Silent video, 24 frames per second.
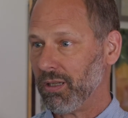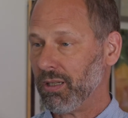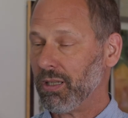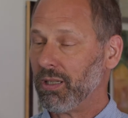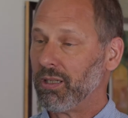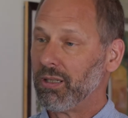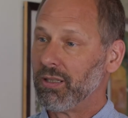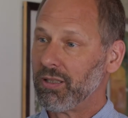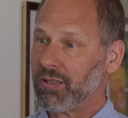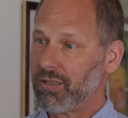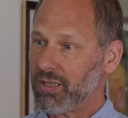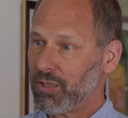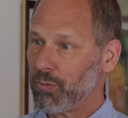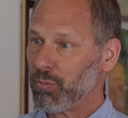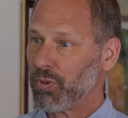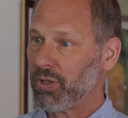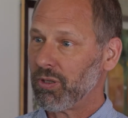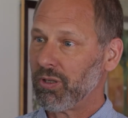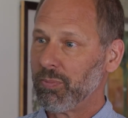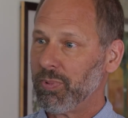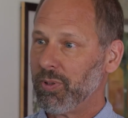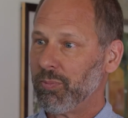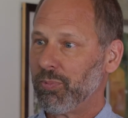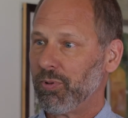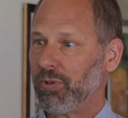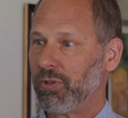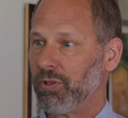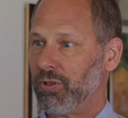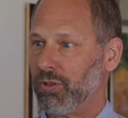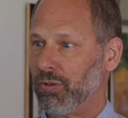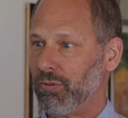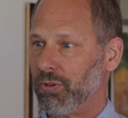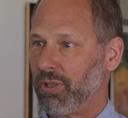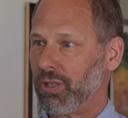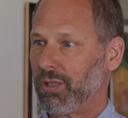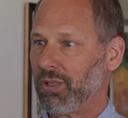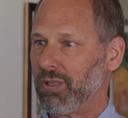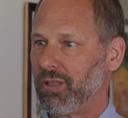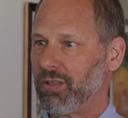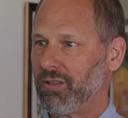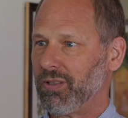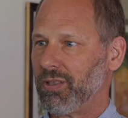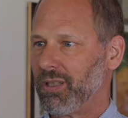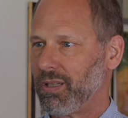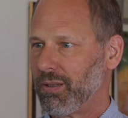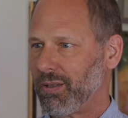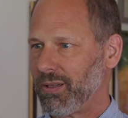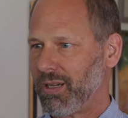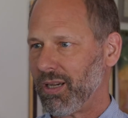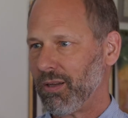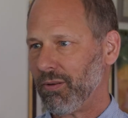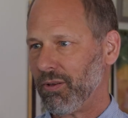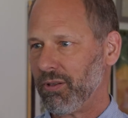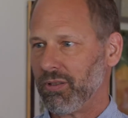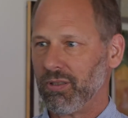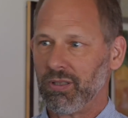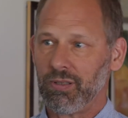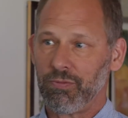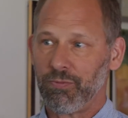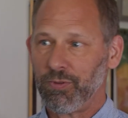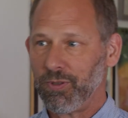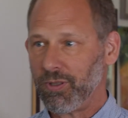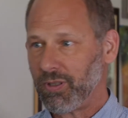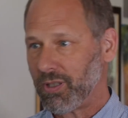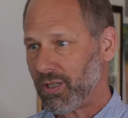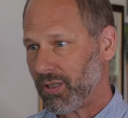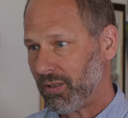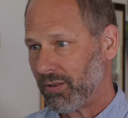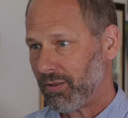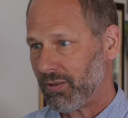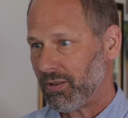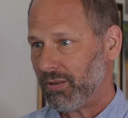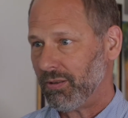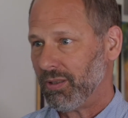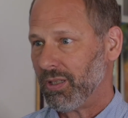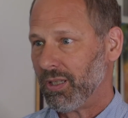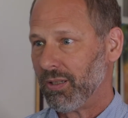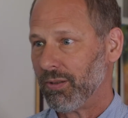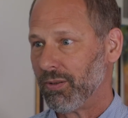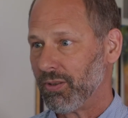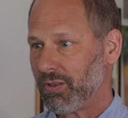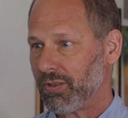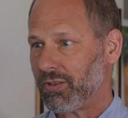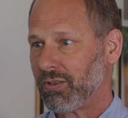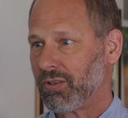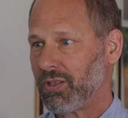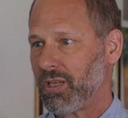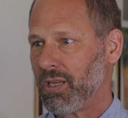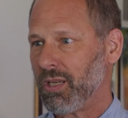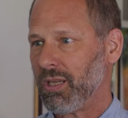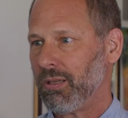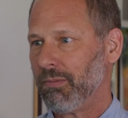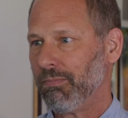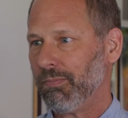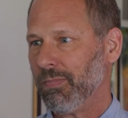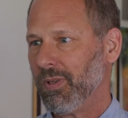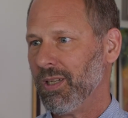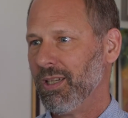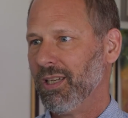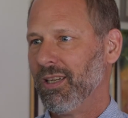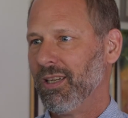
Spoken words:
and then to see what other people are doing and to see how they're different, how it's the same.